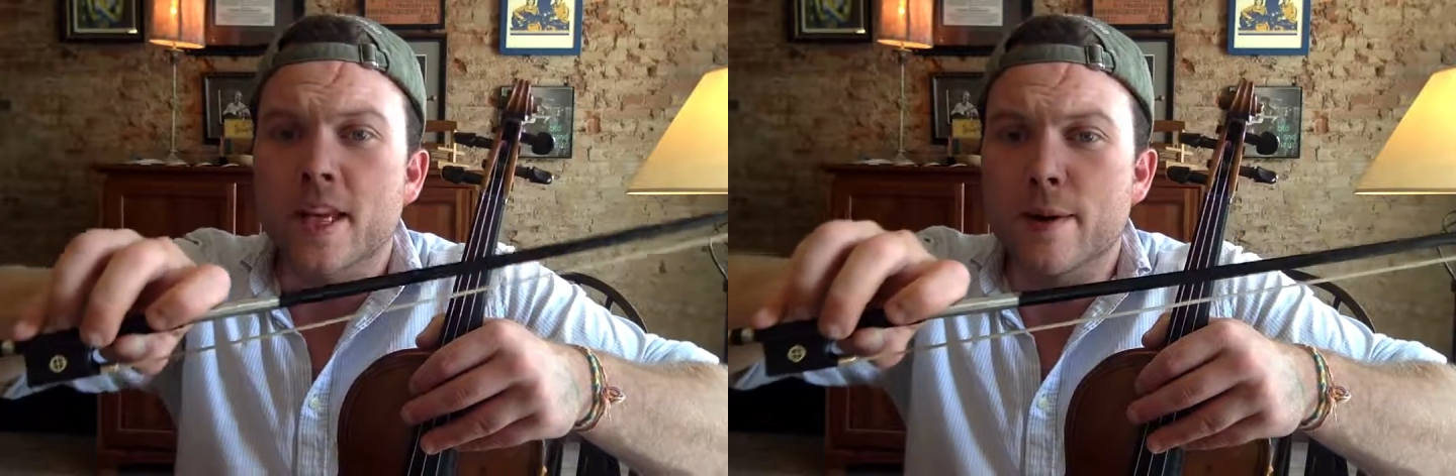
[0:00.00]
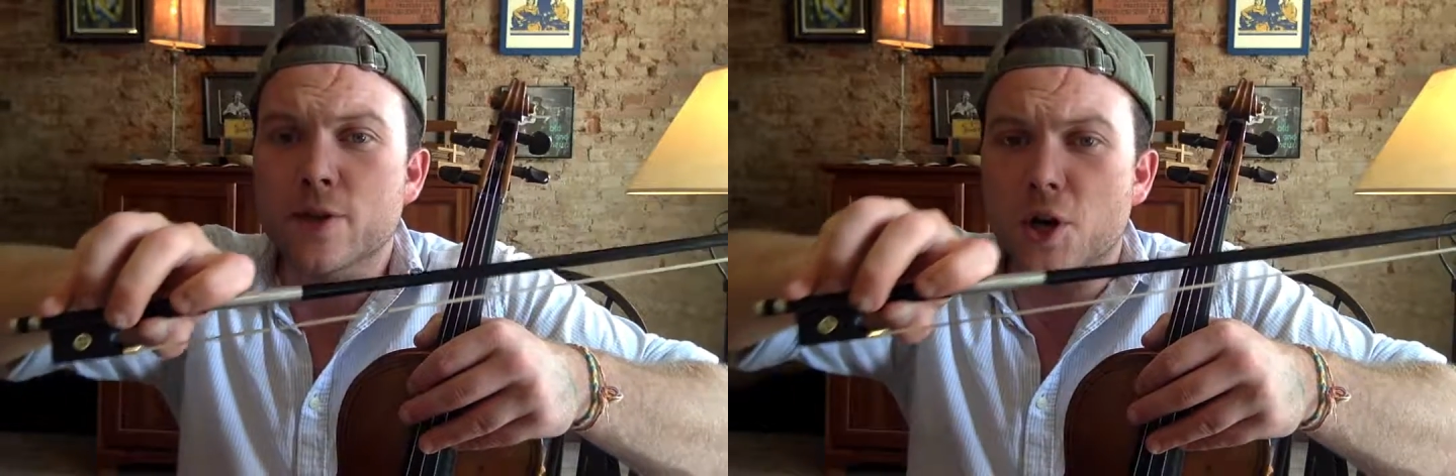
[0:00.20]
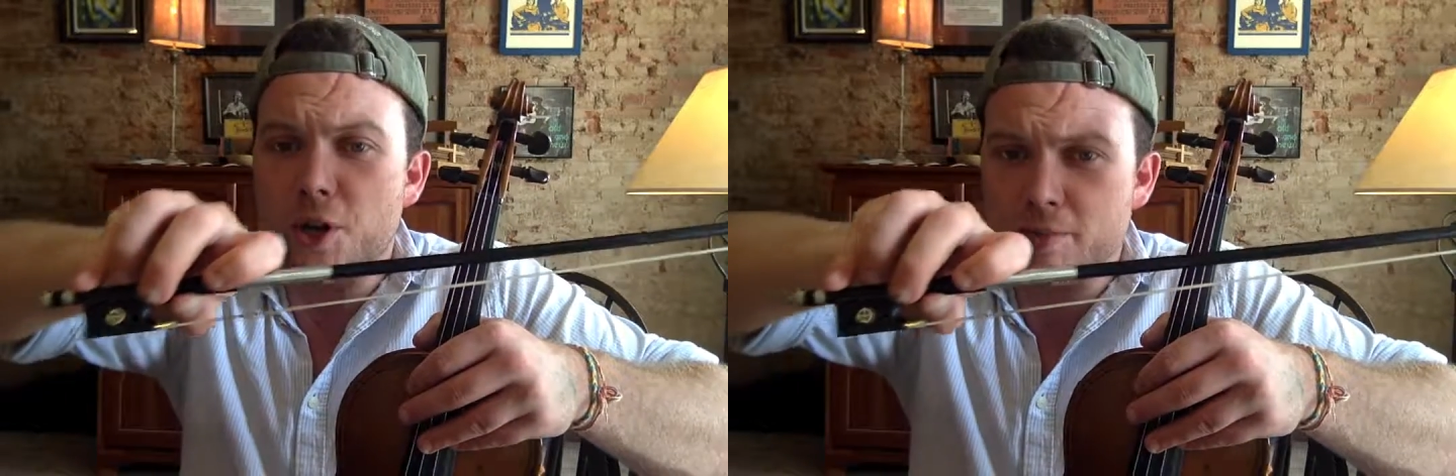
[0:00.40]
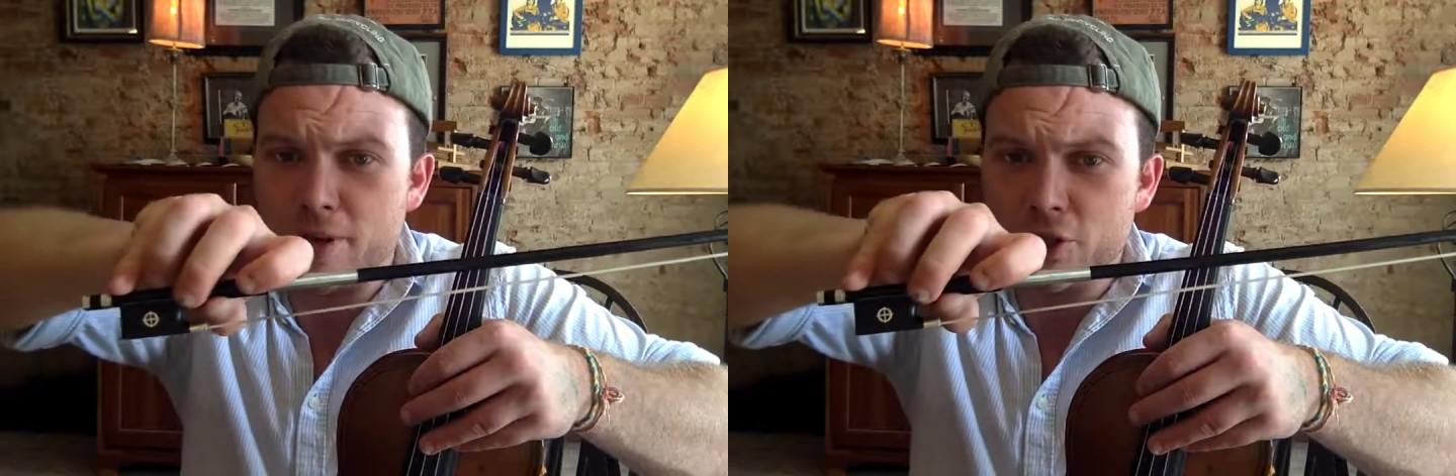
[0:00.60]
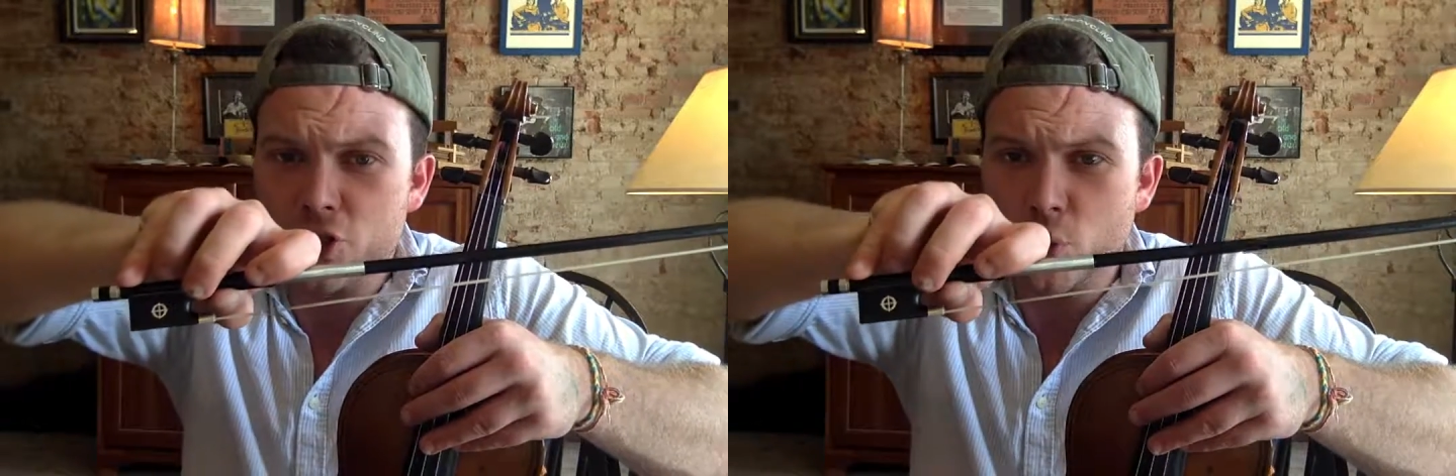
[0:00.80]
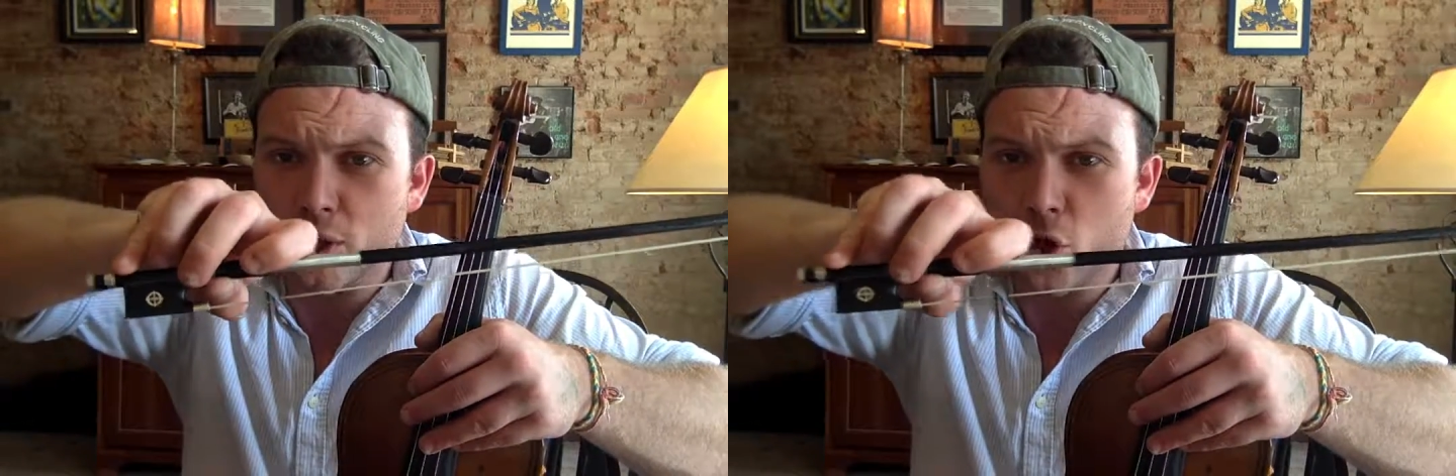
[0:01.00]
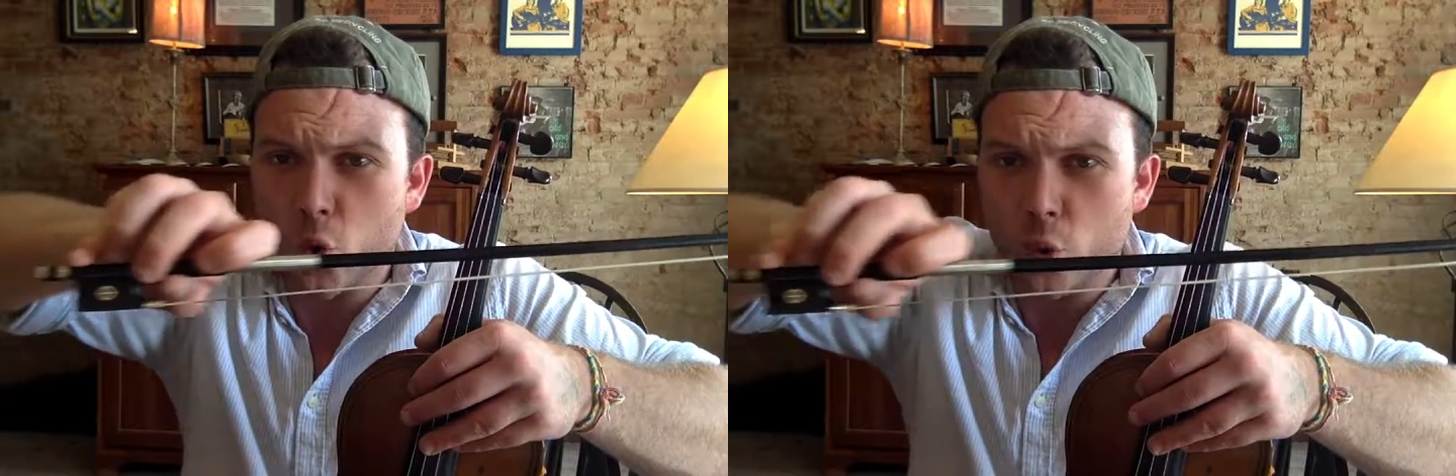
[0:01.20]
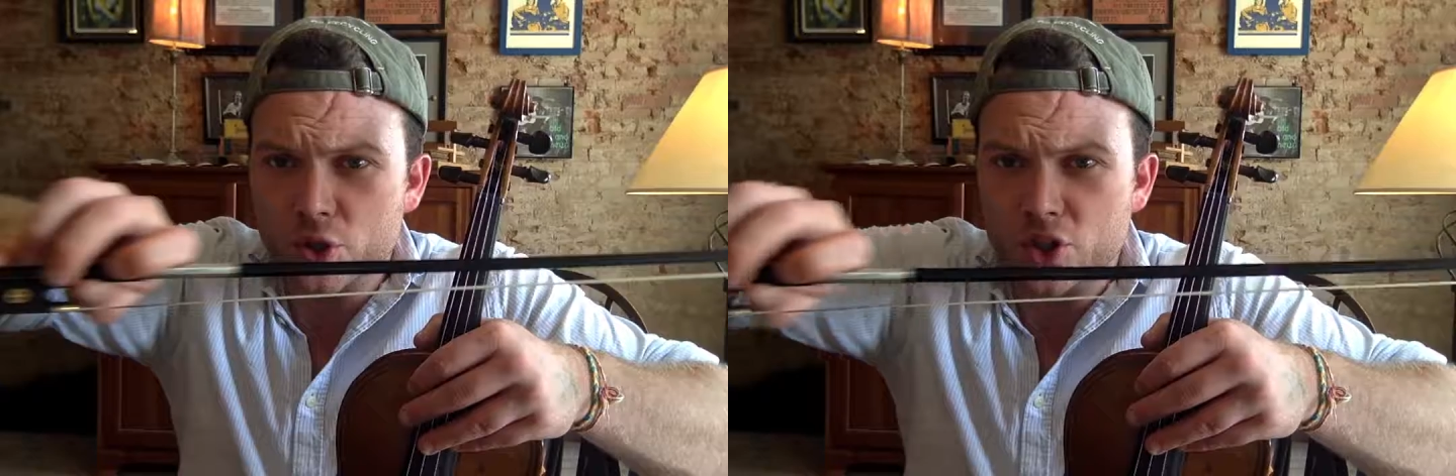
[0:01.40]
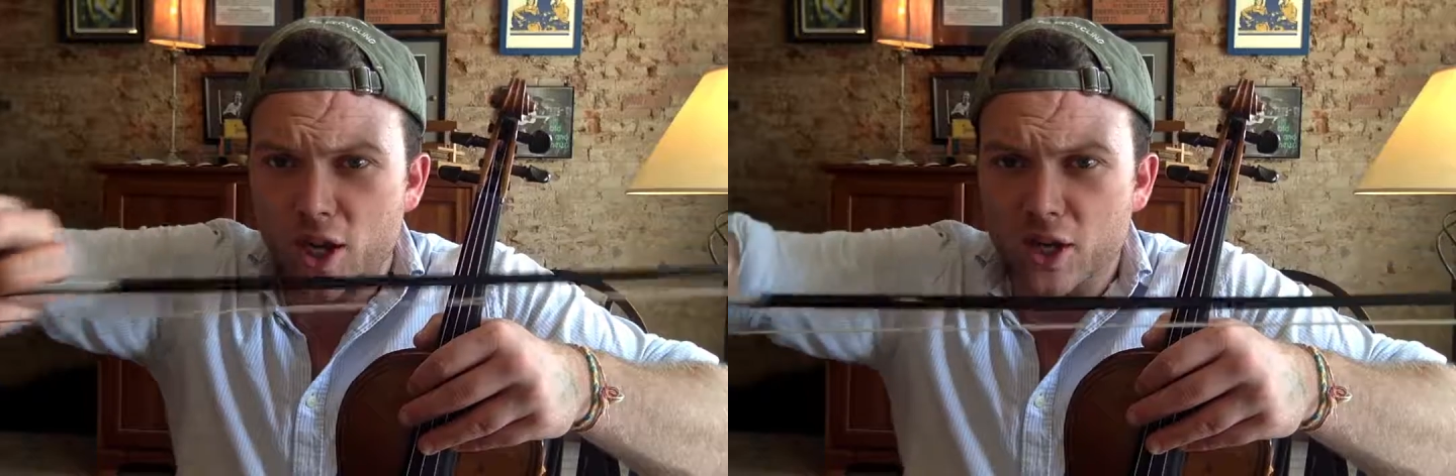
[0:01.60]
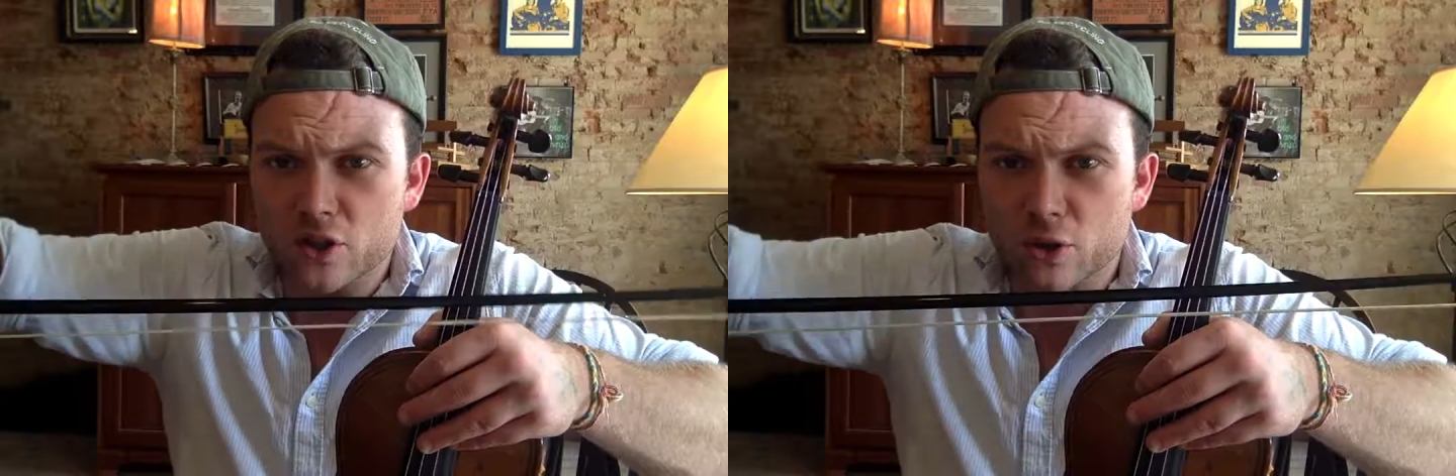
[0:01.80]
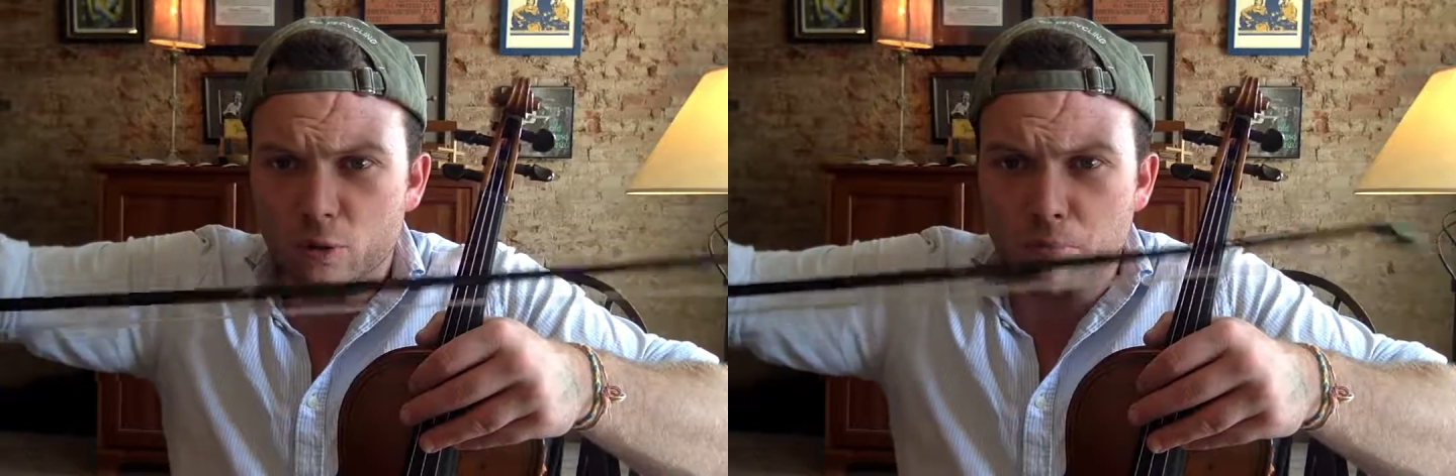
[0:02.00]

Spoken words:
We talked about doing horizontal